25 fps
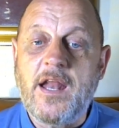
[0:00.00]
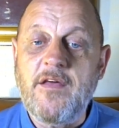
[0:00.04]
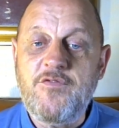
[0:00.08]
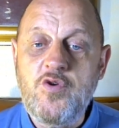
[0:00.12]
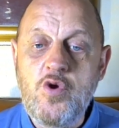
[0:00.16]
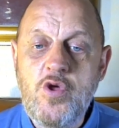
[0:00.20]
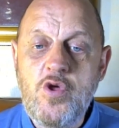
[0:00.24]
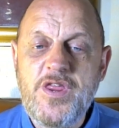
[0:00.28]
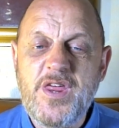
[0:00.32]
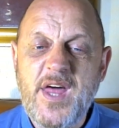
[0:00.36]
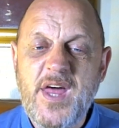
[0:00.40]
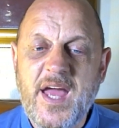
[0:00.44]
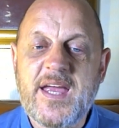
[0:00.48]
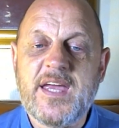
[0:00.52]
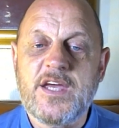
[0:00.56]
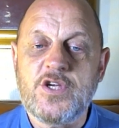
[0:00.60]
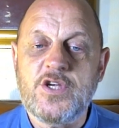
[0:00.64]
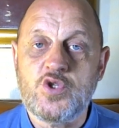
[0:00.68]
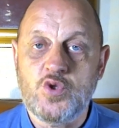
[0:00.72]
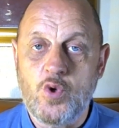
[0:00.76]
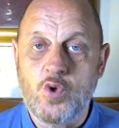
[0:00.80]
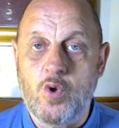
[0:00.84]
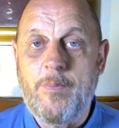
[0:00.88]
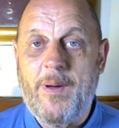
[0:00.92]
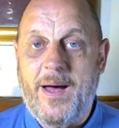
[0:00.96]
if you think it's
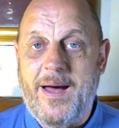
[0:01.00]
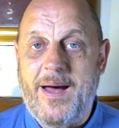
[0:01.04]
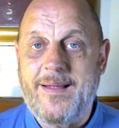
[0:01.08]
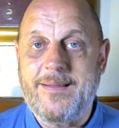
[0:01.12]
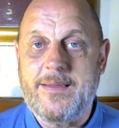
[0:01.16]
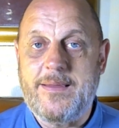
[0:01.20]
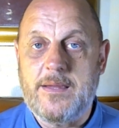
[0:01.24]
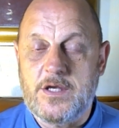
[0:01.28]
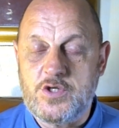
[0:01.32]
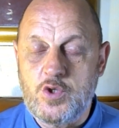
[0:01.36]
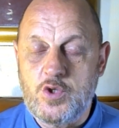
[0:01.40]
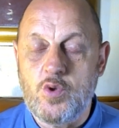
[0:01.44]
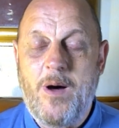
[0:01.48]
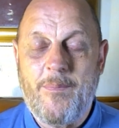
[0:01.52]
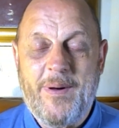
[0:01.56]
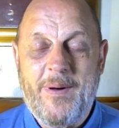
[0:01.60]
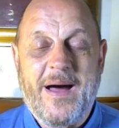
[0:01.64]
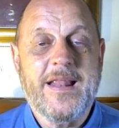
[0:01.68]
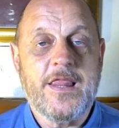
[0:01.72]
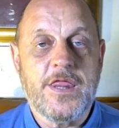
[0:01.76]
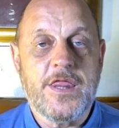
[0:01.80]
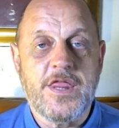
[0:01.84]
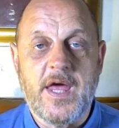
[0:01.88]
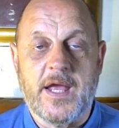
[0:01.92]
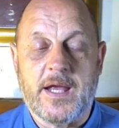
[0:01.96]
not a
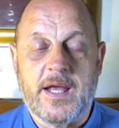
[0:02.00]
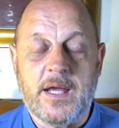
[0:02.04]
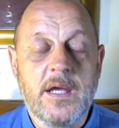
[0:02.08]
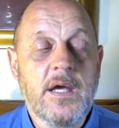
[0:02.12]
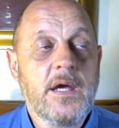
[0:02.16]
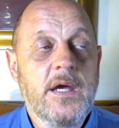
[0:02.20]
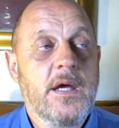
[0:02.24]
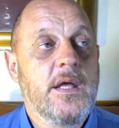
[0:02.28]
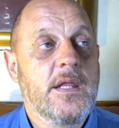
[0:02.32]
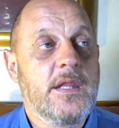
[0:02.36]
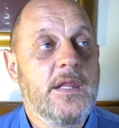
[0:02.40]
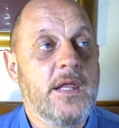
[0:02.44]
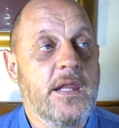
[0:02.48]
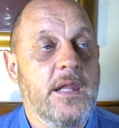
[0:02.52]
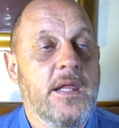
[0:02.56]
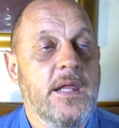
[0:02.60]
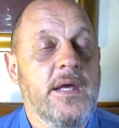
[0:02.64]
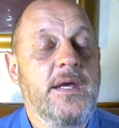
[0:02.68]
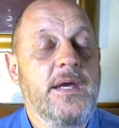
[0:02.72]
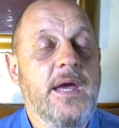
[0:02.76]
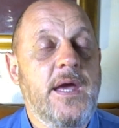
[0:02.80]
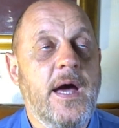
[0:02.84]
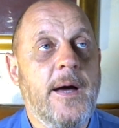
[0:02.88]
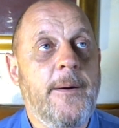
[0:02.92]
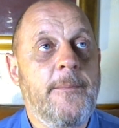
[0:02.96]
bad thing that
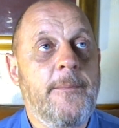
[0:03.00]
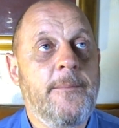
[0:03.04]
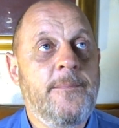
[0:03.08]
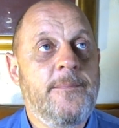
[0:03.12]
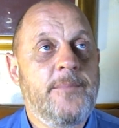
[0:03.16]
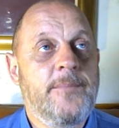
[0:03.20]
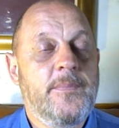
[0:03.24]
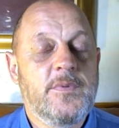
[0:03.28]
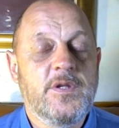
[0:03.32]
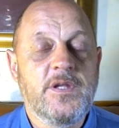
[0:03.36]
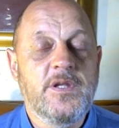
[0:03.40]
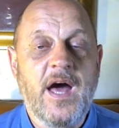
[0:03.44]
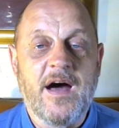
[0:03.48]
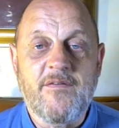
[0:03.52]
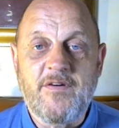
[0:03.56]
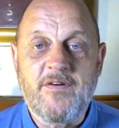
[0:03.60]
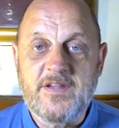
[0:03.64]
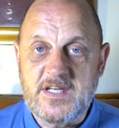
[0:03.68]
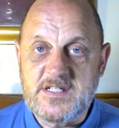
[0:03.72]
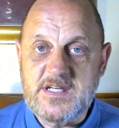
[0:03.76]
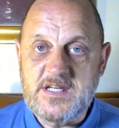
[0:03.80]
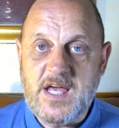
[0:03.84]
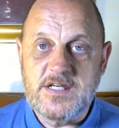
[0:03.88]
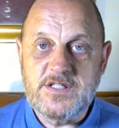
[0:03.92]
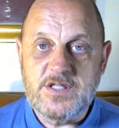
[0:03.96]
they have a
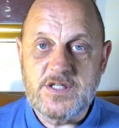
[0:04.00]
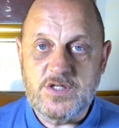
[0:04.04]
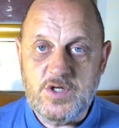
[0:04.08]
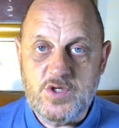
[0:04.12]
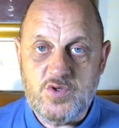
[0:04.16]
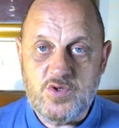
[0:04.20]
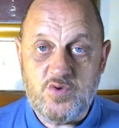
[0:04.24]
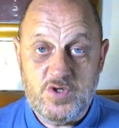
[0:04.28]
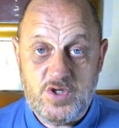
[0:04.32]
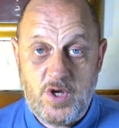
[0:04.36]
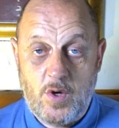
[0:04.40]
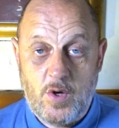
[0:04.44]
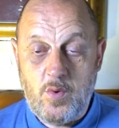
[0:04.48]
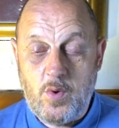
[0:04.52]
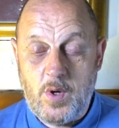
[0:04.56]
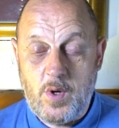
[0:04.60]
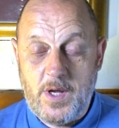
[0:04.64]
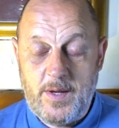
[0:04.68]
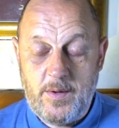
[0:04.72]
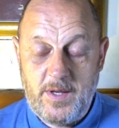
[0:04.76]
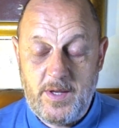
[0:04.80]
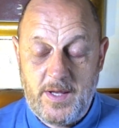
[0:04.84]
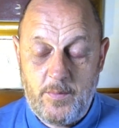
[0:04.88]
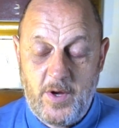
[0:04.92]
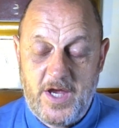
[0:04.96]
disastrous result
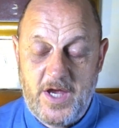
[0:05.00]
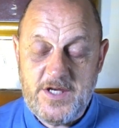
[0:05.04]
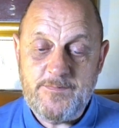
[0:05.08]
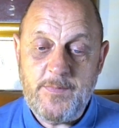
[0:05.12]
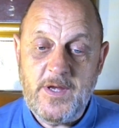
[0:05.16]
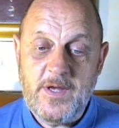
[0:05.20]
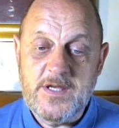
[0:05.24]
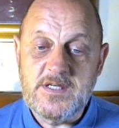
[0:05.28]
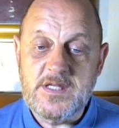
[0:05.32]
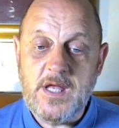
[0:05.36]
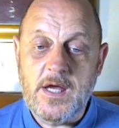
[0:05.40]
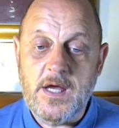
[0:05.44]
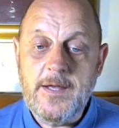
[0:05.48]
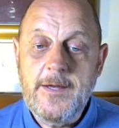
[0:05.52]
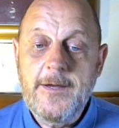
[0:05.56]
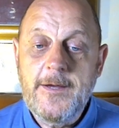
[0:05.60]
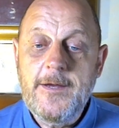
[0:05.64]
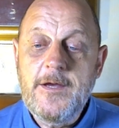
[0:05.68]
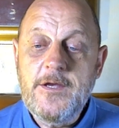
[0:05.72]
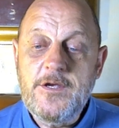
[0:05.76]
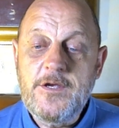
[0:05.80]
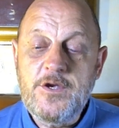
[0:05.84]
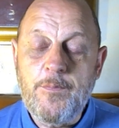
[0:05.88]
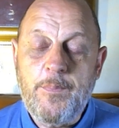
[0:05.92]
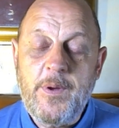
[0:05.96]
at Westminster,
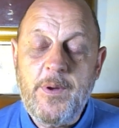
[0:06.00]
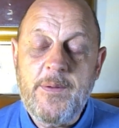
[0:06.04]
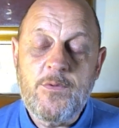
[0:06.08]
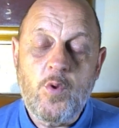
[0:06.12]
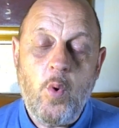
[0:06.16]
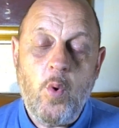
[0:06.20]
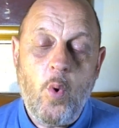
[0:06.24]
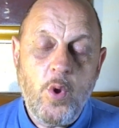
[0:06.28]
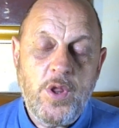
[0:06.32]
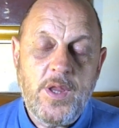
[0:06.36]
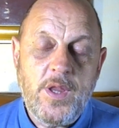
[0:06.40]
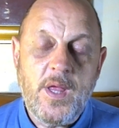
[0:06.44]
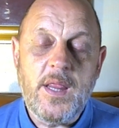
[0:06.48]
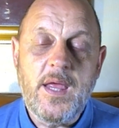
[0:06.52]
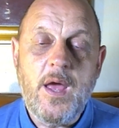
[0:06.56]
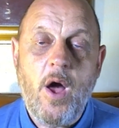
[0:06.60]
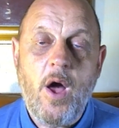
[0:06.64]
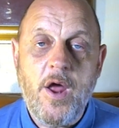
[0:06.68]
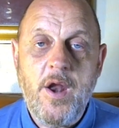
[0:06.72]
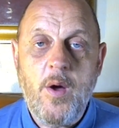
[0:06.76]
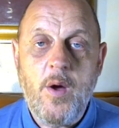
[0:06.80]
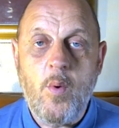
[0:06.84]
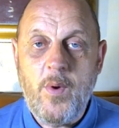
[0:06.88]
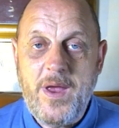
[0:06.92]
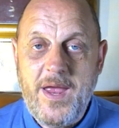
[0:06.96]
you'll be totally
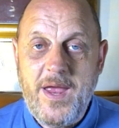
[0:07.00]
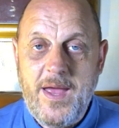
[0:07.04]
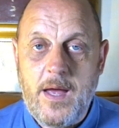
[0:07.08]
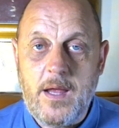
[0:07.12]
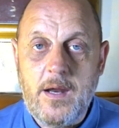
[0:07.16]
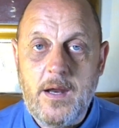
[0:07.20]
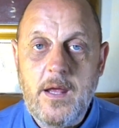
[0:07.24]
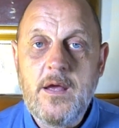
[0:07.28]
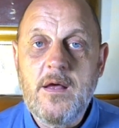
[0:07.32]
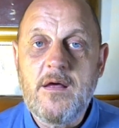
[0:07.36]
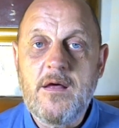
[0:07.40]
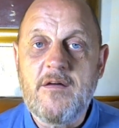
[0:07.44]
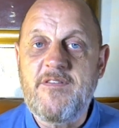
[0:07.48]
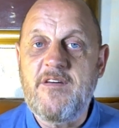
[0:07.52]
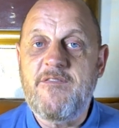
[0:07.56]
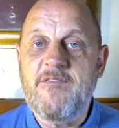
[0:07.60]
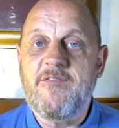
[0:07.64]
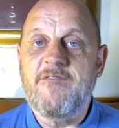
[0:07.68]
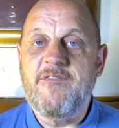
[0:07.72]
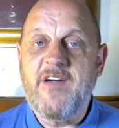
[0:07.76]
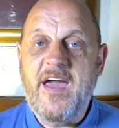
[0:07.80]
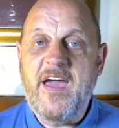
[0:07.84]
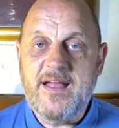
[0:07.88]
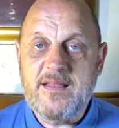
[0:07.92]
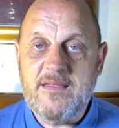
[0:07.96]
unaware of the
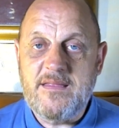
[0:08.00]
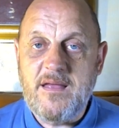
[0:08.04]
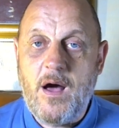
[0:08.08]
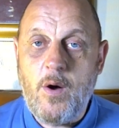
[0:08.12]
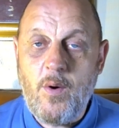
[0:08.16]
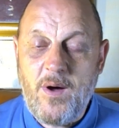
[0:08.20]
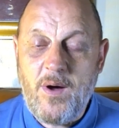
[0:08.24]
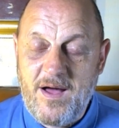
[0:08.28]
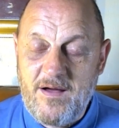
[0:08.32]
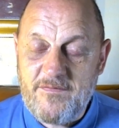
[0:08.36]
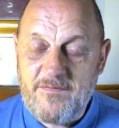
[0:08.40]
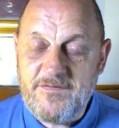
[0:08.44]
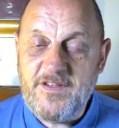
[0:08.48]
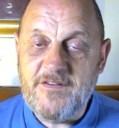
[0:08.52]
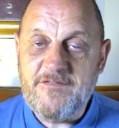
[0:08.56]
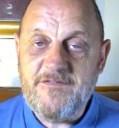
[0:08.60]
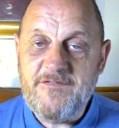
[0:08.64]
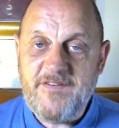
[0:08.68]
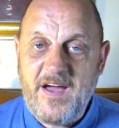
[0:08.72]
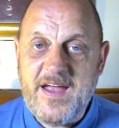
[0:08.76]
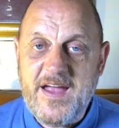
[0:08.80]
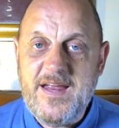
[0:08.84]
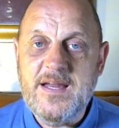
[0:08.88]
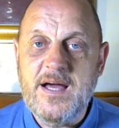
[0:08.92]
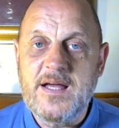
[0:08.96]
effect that will have on their
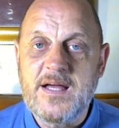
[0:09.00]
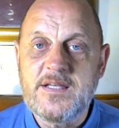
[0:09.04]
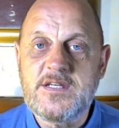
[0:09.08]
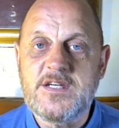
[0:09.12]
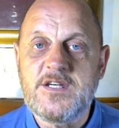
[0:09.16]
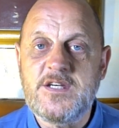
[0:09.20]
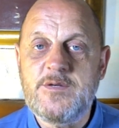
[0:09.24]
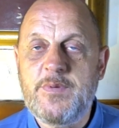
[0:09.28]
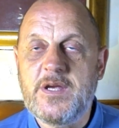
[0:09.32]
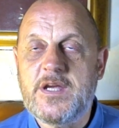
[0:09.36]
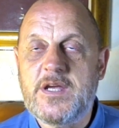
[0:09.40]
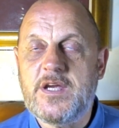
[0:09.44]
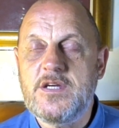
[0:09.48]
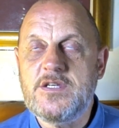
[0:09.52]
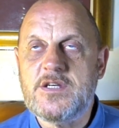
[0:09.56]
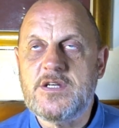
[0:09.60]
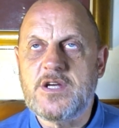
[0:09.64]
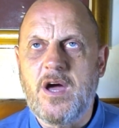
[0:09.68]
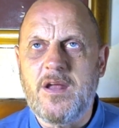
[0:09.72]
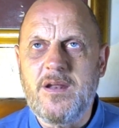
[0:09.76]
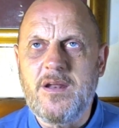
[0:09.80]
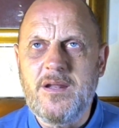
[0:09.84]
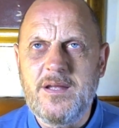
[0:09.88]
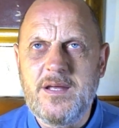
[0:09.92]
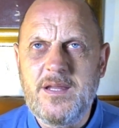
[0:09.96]
finances, because
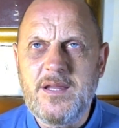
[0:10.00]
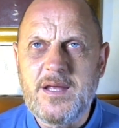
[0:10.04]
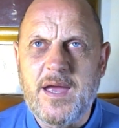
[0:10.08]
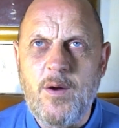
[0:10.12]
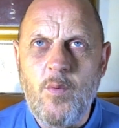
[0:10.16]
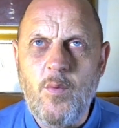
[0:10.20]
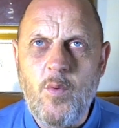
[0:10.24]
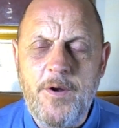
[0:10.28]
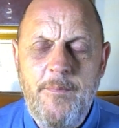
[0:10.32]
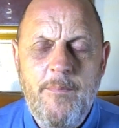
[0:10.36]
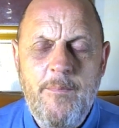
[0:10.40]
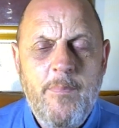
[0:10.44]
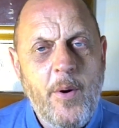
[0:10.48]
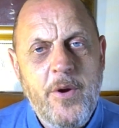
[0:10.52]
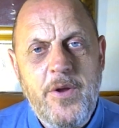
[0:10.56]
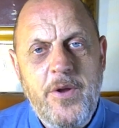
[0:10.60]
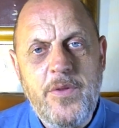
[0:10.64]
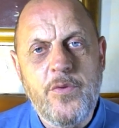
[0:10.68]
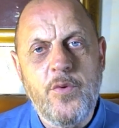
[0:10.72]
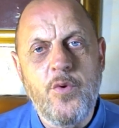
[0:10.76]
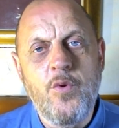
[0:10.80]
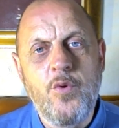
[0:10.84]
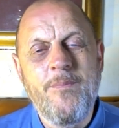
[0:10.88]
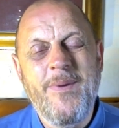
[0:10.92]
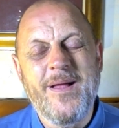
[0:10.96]
currently they get
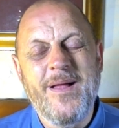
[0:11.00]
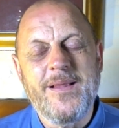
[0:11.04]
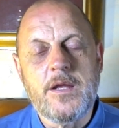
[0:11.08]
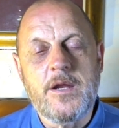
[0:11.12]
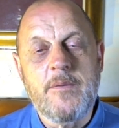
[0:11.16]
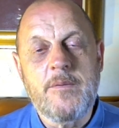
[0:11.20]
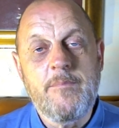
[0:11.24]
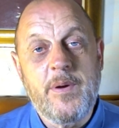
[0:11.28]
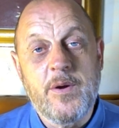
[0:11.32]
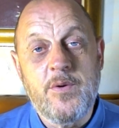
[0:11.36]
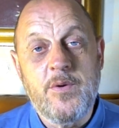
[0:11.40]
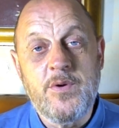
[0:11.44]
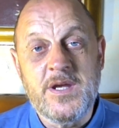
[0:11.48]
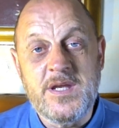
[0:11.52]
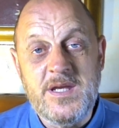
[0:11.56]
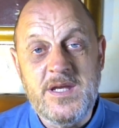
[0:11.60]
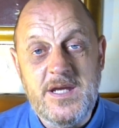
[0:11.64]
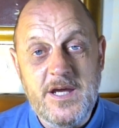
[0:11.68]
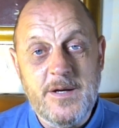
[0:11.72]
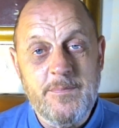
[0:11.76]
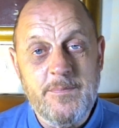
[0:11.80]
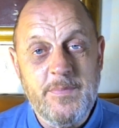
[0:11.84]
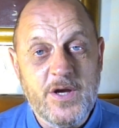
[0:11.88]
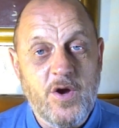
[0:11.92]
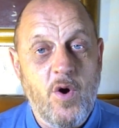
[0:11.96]
£1.2 million a
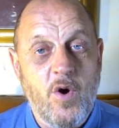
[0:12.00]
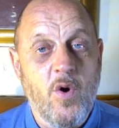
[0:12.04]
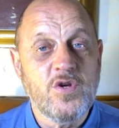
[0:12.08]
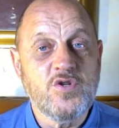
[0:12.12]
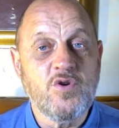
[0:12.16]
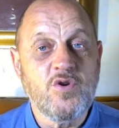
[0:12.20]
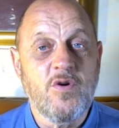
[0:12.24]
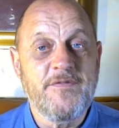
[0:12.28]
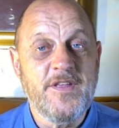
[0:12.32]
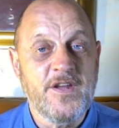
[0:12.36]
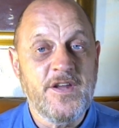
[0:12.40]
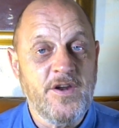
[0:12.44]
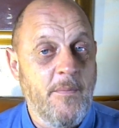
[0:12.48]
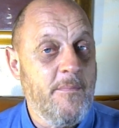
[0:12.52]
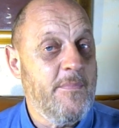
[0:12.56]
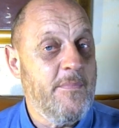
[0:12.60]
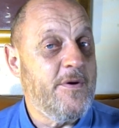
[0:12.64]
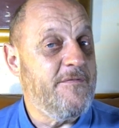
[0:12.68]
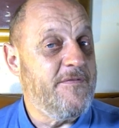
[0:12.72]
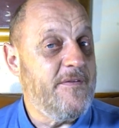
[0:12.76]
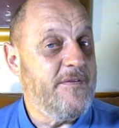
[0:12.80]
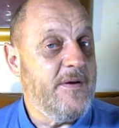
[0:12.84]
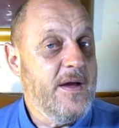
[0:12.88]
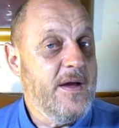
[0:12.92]
year because of the number of